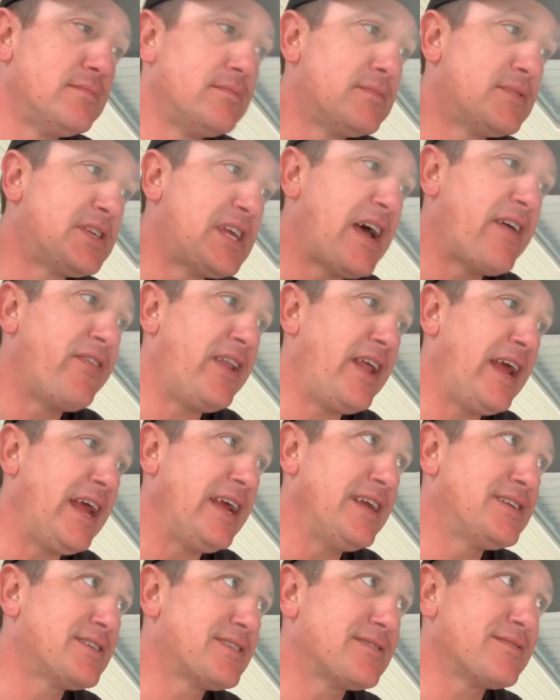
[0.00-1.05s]

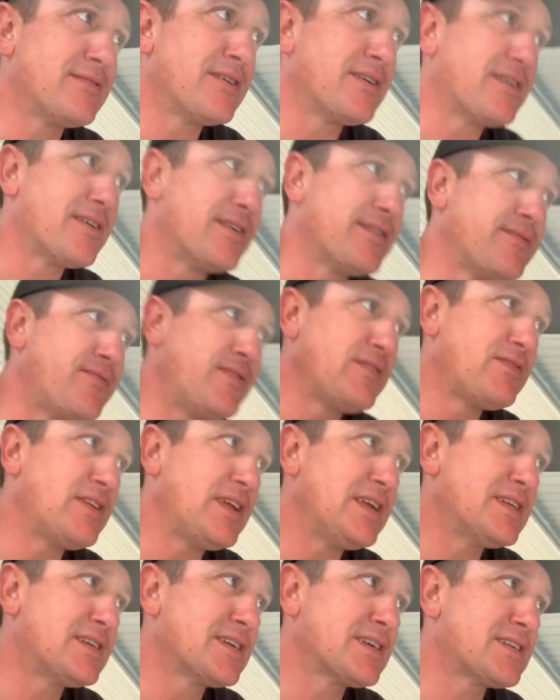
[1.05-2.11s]
7/8,
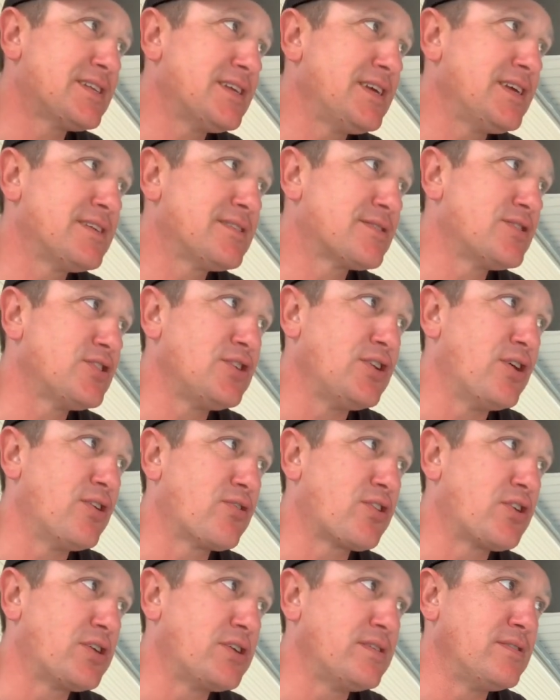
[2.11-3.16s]
15/16, you
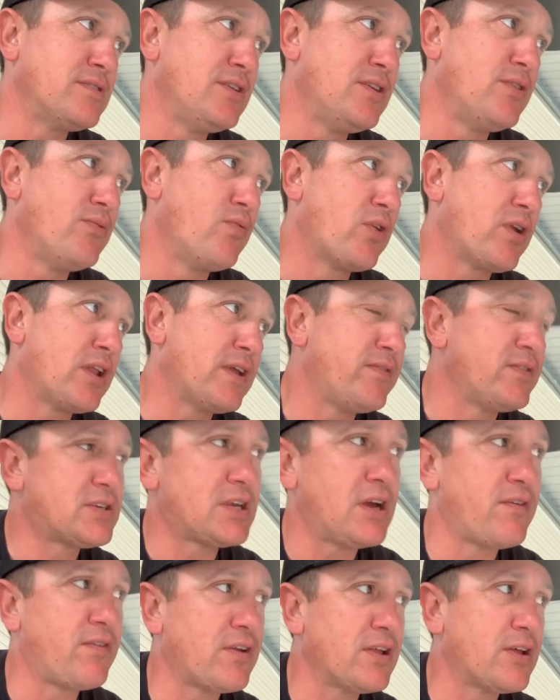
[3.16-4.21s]
know, you want to leave
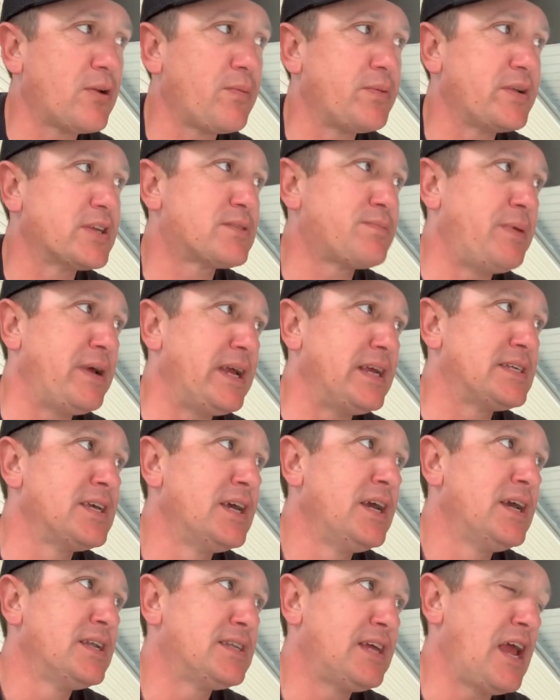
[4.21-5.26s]
yourself a little bit of space,
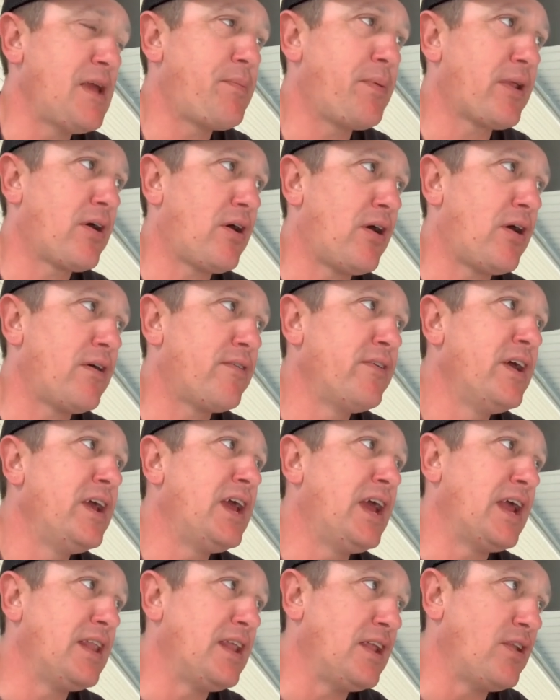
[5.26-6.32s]
tape it off,
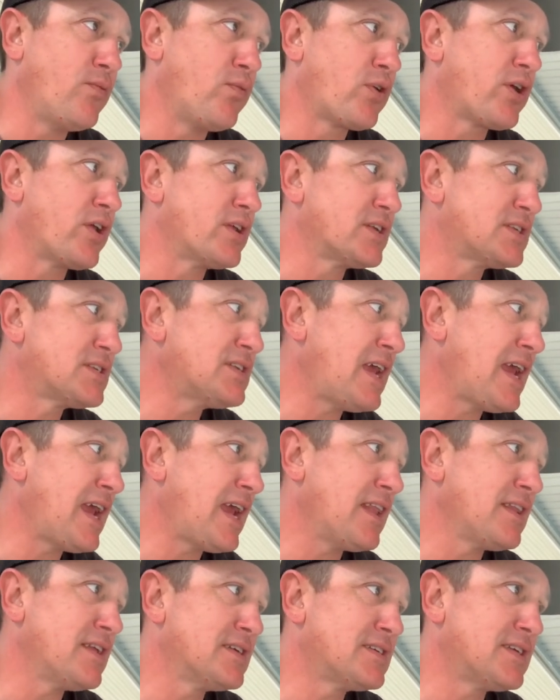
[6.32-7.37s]
and then we're going to
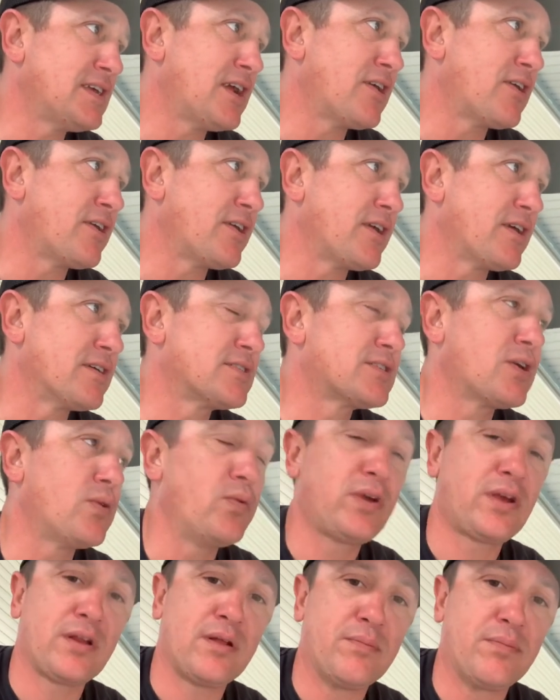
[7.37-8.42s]
sand this area so
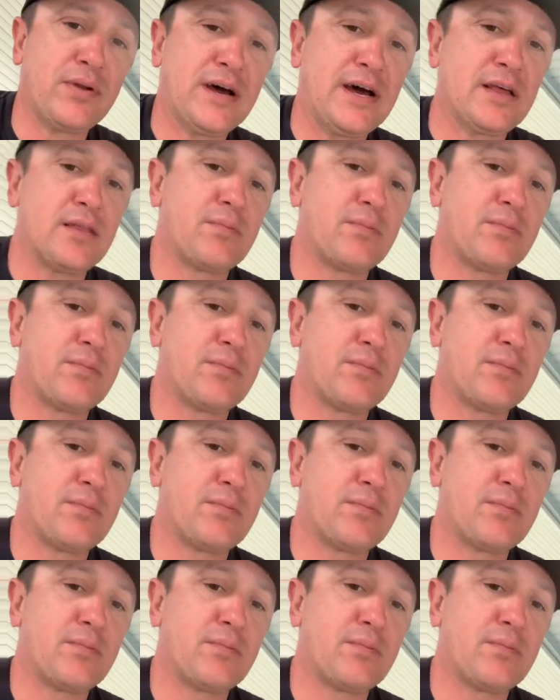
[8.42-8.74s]
we can apply the